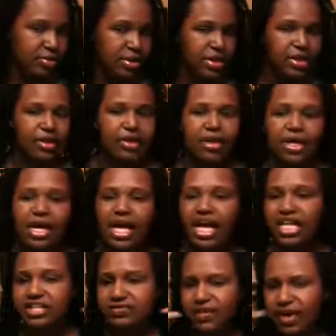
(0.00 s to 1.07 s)
But
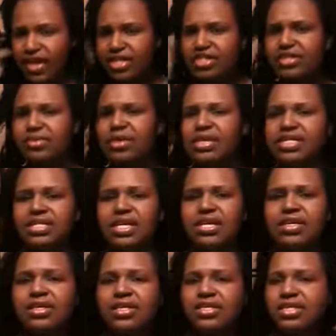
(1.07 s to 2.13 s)
as far as the way this
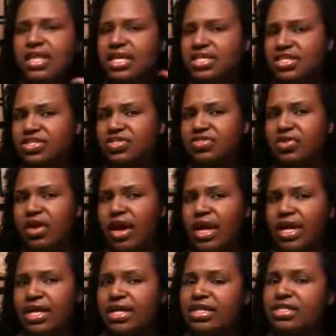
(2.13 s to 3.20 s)
hair looks, as it's
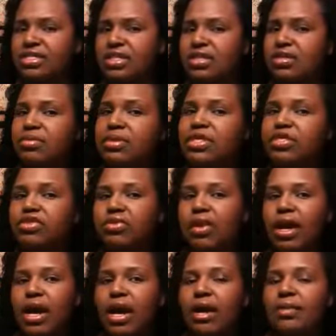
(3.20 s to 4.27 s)
drying, like it's a little bit
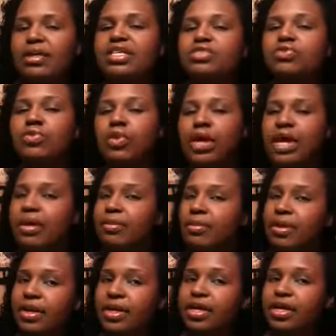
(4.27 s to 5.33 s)
dry. I mean, it's wet,
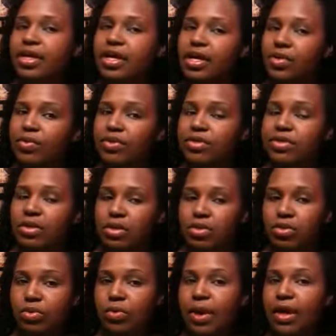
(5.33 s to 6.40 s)
but it was a
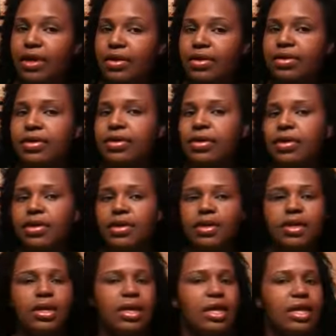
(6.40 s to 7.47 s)
little wetter,
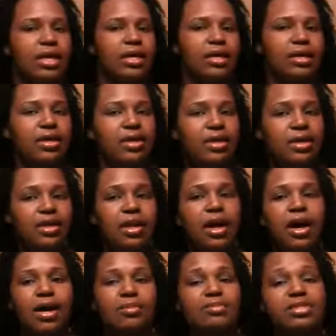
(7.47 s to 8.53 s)
and
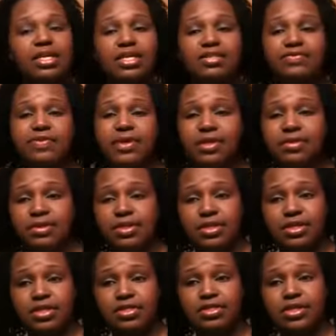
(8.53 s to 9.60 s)
I'm satisfied
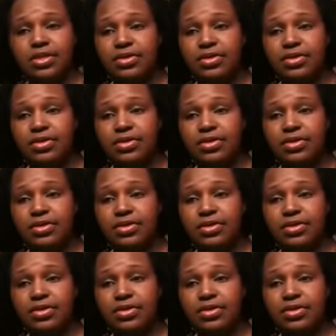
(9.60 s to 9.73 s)
with it.